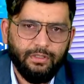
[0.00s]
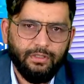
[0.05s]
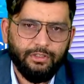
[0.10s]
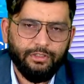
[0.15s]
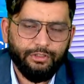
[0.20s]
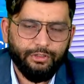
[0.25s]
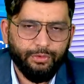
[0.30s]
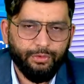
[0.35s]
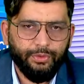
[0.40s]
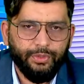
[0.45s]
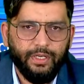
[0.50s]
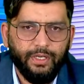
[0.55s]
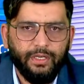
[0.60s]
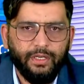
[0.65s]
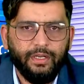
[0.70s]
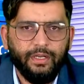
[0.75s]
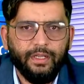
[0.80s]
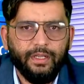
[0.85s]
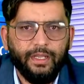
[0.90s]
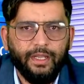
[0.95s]
student,
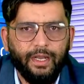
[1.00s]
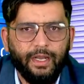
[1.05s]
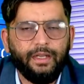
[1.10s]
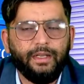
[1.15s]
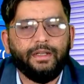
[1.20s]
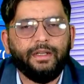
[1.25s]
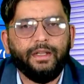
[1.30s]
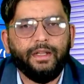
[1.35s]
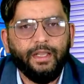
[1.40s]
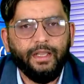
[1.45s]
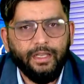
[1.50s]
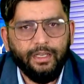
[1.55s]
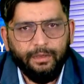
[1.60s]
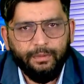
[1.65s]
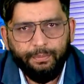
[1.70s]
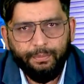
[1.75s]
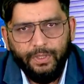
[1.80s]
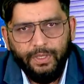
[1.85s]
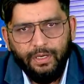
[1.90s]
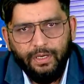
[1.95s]
can take
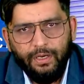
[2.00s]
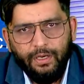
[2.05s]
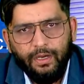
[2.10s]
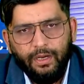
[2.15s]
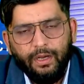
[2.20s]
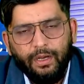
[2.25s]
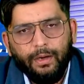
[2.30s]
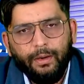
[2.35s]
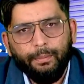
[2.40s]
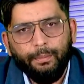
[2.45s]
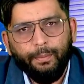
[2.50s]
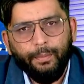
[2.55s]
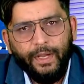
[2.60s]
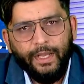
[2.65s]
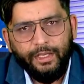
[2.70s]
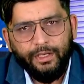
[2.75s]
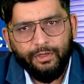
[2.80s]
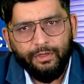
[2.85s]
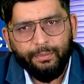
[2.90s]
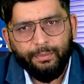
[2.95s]
up a
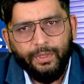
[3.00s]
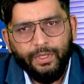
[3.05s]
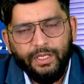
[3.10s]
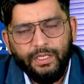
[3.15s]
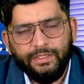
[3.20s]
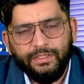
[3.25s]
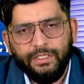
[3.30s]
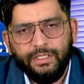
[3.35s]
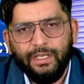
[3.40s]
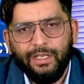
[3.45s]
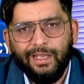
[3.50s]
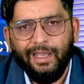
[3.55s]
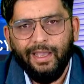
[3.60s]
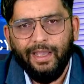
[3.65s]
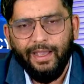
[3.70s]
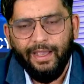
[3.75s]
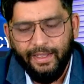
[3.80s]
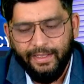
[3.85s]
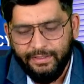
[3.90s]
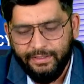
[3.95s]
microbiology
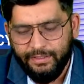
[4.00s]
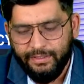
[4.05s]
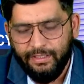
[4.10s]
as